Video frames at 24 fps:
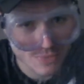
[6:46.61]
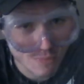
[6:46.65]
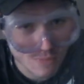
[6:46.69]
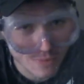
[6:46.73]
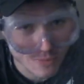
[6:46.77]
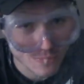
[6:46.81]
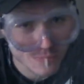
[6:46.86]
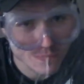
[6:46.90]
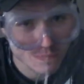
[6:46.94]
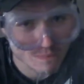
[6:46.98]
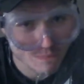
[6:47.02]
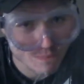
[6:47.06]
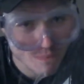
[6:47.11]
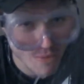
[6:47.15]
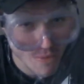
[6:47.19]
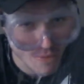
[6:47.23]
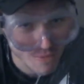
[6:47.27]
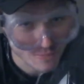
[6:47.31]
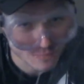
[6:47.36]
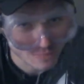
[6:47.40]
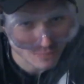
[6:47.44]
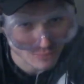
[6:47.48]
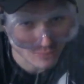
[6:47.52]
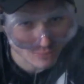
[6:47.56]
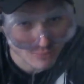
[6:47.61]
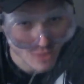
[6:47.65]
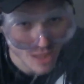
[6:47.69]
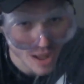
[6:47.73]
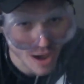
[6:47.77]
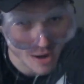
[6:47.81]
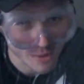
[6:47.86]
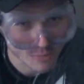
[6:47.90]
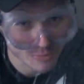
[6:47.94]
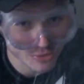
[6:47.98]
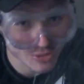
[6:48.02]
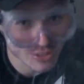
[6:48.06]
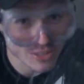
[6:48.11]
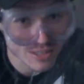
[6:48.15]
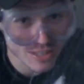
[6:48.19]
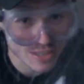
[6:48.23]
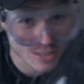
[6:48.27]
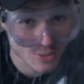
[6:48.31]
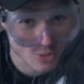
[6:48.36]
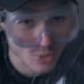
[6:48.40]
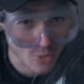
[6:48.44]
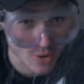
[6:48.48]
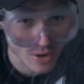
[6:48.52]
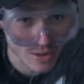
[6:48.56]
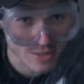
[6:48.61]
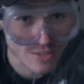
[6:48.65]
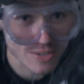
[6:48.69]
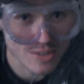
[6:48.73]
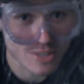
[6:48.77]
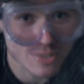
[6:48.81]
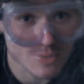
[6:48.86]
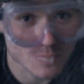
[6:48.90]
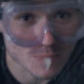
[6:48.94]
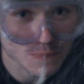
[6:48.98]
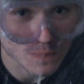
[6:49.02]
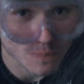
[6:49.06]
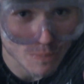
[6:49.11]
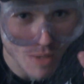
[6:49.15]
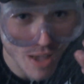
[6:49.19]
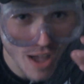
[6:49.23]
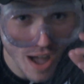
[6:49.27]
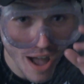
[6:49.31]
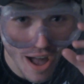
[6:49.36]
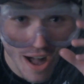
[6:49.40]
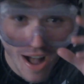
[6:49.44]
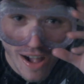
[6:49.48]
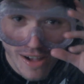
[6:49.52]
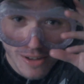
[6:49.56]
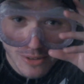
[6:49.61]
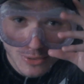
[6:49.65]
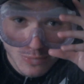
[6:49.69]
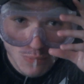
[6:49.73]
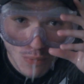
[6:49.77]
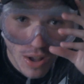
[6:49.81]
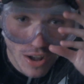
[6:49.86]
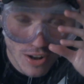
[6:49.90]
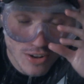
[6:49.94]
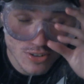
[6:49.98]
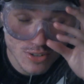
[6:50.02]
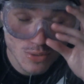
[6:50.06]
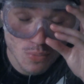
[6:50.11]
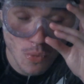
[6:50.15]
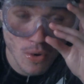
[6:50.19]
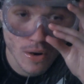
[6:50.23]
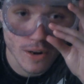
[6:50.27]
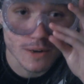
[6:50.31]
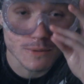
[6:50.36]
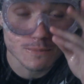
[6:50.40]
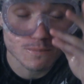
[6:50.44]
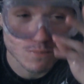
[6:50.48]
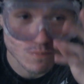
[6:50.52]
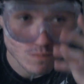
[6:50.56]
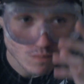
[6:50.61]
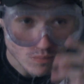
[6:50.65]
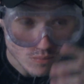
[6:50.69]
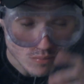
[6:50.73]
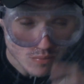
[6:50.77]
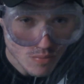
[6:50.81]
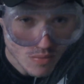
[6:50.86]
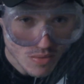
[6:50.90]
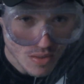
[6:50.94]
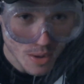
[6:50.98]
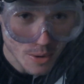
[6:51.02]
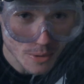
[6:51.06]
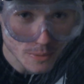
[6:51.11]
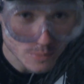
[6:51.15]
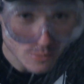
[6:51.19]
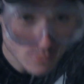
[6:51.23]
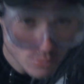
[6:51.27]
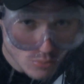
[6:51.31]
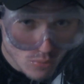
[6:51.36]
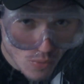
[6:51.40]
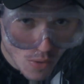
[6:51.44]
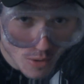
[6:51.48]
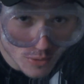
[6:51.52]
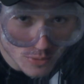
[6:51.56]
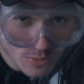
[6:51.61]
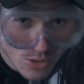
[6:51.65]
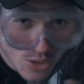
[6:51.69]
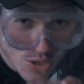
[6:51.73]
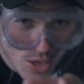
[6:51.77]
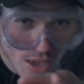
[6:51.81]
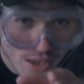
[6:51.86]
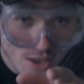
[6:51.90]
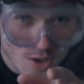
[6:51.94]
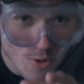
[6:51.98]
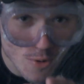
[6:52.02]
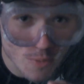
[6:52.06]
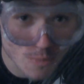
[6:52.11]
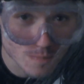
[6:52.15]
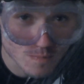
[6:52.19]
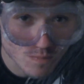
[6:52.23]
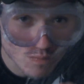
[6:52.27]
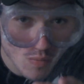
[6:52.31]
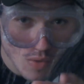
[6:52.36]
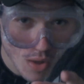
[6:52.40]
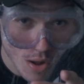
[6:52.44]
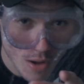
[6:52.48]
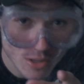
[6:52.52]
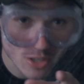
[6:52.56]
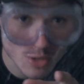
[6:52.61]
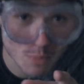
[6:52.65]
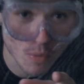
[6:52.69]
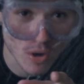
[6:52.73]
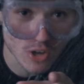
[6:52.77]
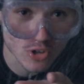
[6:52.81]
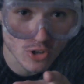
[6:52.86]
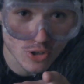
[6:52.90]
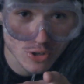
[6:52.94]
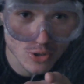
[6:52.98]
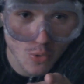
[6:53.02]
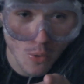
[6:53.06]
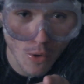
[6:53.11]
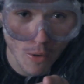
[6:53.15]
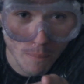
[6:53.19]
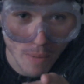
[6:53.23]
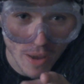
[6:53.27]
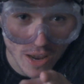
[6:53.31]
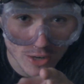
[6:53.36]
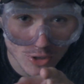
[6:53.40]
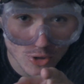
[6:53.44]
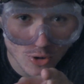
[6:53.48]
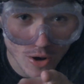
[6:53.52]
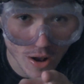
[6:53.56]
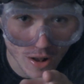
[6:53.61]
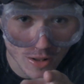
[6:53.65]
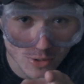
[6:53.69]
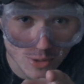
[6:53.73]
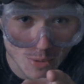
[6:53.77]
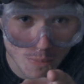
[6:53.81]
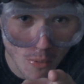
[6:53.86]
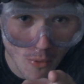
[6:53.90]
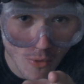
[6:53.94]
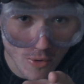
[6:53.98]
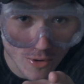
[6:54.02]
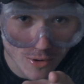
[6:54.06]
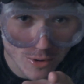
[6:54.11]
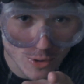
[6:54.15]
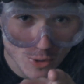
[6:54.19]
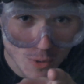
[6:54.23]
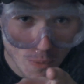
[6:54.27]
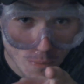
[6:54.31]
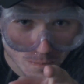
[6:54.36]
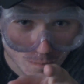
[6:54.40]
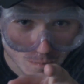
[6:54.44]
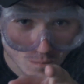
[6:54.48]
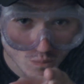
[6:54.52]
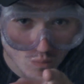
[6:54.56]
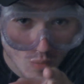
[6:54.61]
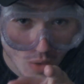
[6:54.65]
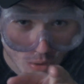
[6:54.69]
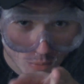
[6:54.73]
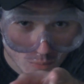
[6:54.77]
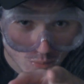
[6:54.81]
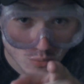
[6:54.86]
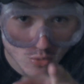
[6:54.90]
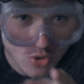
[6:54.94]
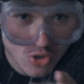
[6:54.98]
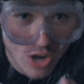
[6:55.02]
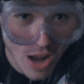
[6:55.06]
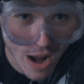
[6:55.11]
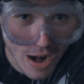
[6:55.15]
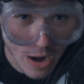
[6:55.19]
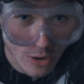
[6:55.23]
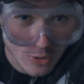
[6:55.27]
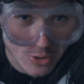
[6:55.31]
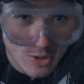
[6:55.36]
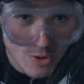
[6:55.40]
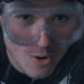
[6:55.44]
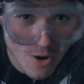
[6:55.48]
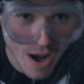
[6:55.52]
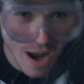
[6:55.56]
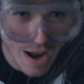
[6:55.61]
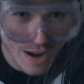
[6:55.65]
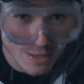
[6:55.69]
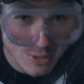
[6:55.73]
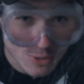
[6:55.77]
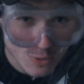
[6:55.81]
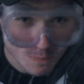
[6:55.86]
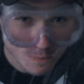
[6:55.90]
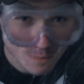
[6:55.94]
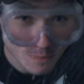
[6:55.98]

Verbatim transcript: Mm. I really enjoy this. I just want to Thank you, especially to our Patreon supporters. Shout out to you guys.